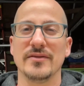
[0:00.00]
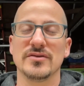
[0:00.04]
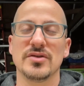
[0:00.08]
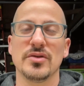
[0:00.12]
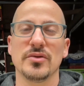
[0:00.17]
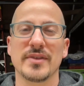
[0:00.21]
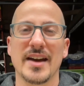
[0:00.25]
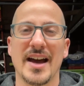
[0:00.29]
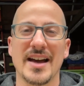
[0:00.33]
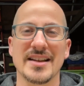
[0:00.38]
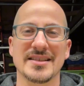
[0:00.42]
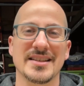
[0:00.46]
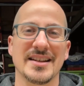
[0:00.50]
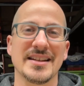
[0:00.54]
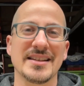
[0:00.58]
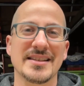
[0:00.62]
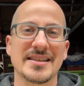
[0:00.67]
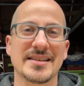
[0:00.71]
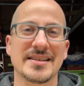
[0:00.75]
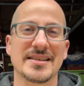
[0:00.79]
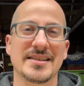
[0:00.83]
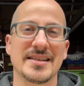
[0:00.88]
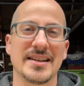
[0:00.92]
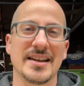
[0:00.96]

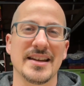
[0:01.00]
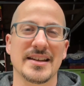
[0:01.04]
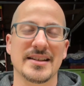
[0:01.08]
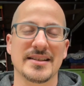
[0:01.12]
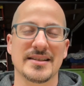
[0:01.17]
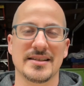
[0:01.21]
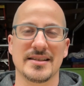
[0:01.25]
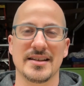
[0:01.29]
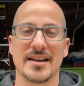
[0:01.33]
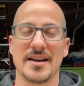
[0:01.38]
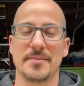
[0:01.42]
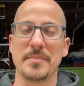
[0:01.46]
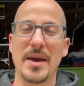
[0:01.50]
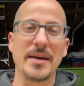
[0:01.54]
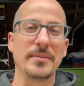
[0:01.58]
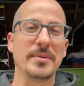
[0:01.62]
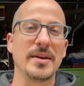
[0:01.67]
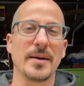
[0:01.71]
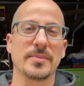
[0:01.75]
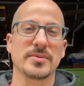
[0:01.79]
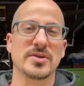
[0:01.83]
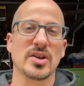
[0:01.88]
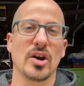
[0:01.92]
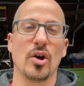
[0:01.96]
2006, maybe
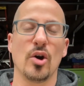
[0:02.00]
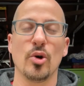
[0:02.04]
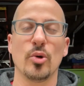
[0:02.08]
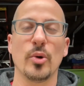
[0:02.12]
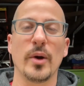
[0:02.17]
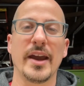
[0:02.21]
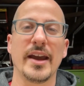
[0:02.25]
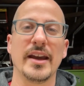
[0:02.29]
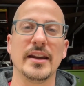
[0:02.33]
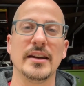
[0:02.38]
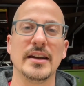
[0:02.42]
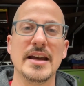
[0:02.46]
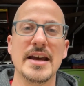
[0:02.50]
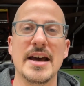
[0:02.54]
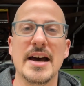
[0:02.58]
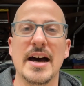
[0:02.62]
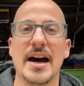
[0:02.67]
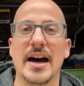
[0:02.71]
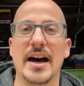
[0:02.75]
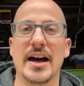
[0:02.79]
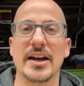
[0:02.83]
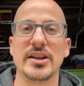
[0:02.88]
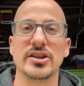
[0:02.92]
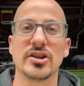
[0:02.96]
up to 08,
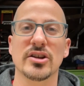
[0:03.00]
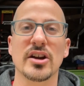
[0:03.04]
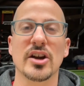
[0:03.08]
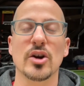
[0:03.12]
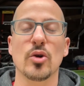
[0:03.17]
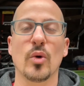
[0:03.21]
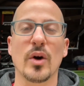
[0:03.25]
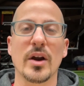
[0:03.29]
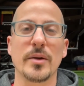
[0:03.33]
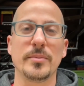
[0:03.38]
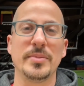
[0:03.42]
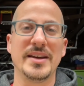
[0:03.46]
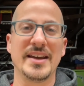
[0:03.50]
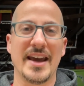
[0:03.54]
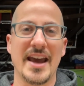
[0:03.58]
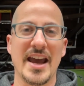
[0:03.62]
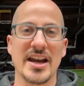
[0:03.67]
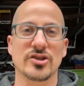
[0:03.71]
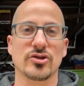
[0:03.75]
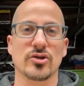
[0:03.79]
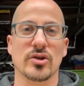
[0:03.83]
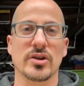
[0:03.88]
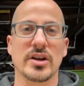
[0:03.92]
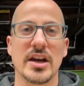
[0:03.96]
you're going to want to be
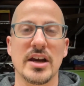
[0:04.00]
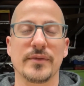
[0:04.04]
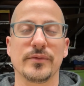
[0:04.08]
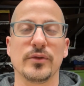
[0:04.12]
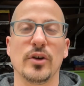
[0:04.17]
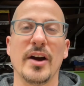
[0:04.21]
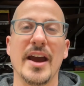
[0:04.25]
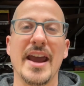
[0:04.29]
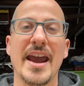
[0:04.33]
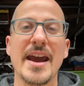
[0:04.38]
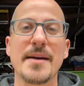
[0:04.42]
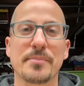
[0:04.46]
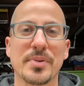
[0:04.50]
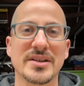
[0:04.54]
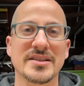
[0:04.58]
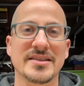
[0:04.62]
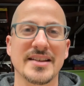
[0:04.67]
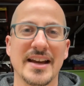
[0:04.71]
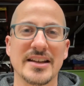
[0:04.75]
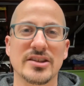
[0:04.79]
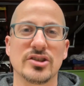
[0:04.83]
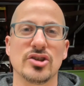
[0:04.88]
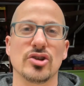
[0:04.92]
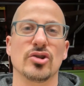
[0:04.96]
extra careful and
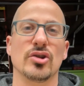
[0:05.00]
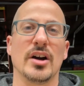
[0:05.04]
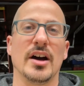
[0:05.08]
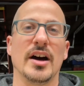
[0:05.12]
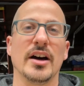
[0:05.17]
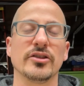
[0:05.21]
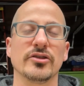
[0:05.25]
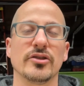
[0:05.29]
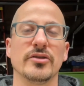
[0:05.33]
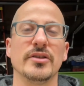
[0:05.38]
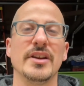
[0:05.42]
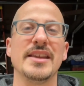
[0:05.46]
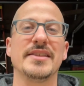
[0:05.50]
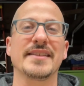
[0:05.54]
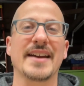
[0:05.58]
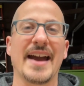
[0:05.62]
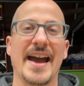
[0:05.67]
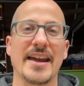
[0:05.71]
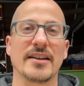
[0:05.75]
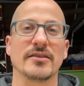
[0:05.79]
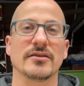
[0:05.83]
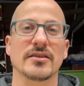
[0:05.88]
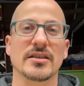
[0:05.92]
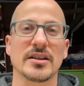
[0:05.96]
protect your underneath
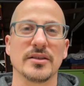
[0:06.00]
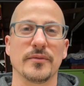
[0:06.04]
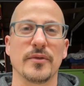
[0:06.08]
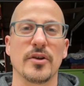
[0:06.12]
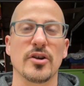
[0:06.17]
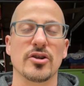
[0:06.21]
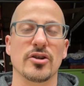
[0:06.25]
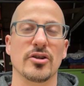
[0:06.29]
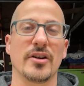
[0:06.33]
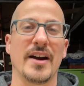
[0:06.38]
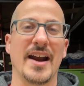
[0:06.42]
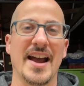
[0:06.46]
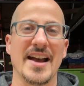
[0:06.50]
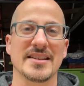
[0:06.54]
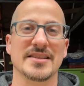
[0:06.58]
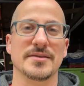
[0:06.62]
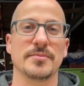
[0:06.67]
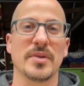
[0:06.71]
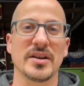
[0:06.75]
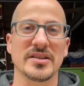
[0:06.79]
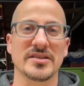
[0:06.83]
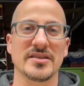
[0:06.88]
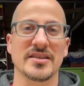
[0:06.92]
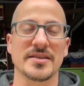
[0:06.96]
catalytic converter as
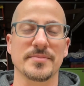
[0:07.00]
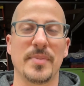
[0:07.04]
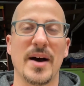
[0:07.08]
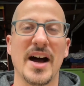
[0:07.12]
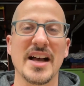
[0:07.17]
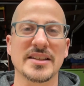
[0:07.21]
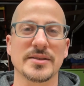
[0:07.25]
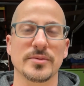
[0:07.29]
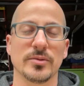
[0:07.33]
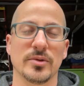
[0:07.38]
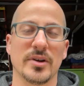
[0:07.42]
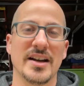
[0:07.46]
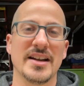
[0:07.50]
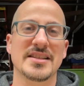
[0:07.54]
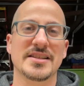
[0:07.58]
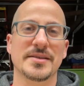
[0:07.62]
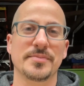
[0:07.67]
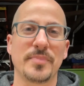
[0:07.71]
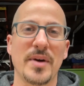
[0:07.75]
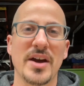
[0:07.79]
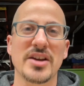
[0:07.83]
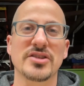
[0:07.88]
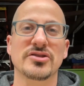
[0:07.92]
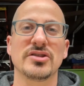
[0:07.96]
much as possible,
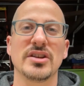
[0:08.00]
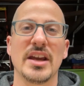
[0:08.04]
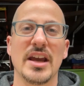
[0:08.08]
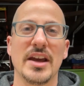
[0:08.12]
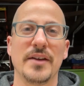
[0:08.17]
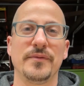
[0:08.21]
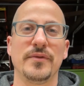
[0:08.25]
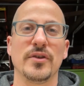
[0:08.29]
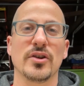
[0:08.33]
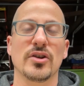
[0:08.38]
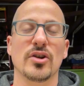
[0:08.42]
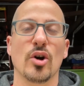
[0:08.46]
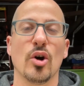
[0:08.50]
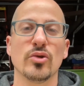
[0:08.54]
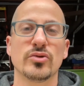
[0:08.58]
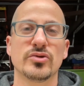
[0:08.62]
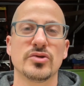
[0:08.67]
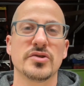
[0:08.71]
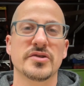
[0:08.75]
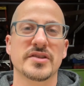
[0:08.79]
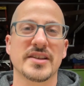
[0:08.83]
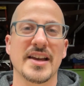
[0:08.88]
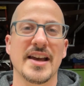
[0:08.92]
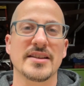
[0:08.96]
especially if your
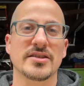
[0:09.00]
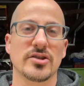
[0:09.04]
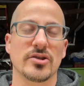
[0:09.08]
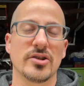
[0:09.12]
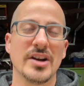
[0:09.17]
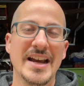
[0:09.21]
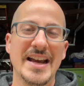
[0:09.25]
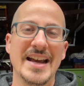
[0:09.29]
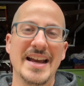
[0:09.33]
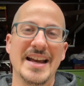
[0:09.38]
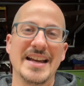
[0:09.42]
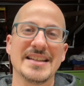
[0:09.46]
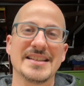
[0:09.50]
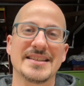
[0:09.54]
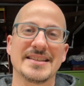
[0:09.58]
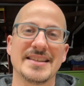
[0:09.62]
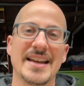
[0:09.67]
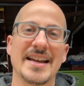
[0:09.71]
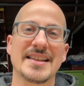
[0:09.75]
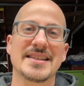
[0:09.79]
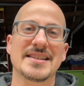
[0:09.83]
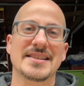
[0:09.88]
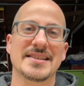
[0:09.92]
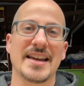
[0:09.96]
O2 sensor is
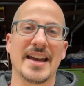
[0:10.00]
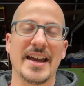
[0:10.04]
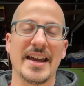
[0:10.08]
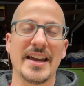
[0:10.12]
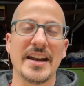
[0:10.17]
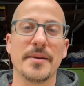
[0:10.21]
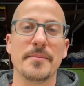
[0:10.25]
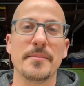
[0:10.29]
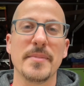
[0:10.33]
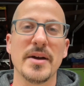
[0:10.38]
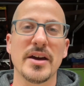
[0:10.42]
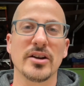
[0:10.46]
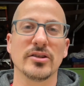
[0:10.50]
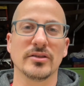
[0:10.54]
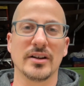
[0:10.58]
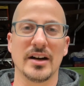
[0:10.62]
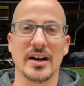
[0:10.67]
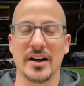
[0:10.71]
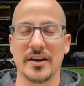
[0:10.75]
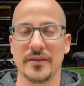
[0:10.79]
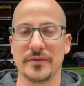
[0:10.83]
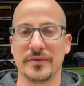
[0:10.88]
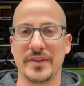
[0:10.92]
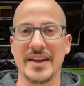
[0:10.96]
dead set in the middle
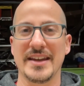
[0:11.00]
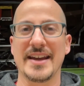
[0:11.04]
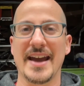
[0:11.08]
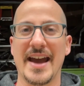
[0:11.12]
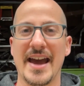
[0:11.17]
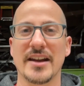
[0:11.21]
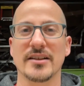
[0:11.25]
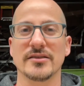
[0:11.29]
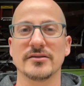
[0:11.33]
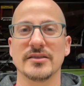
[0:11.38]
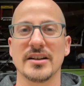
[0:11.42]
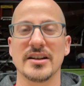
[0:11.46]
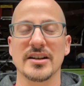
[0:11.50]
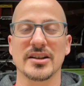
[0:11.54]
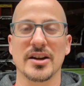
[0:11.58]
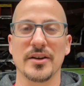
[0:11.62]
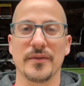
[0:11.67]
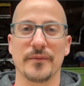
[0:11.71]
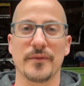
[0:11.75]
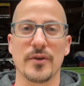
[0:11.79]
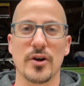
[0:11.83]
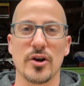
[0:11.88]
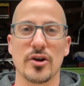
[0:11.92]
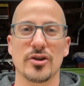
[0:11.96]
of the catalytic
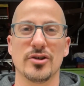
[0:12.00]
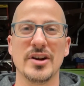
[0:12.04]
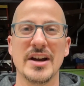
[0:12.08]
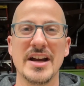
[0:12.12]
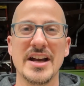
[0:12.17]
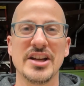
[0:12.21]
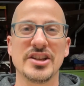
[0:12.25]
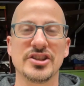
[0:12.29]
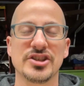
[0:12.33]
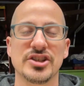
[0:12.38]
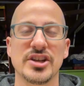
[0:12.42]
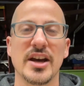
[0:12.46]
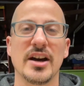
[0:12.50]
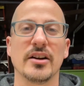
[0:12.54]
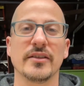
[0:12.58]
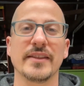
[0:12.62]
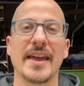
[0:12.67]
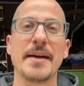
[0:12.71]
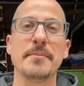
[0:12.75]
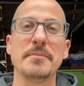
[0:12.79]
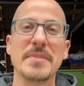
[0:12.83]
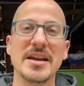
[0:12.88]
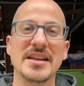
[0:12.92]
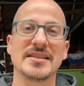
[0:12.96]
converter shell.
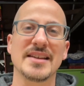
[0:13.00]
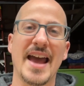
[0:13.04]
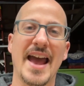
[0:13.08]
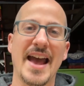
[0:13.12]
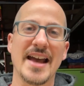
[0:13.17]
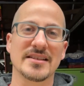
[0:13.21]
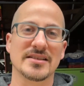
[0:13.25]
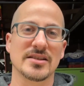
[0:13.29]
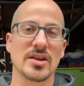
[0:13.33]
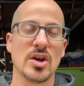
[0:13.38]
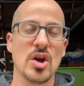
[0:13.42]
That means it has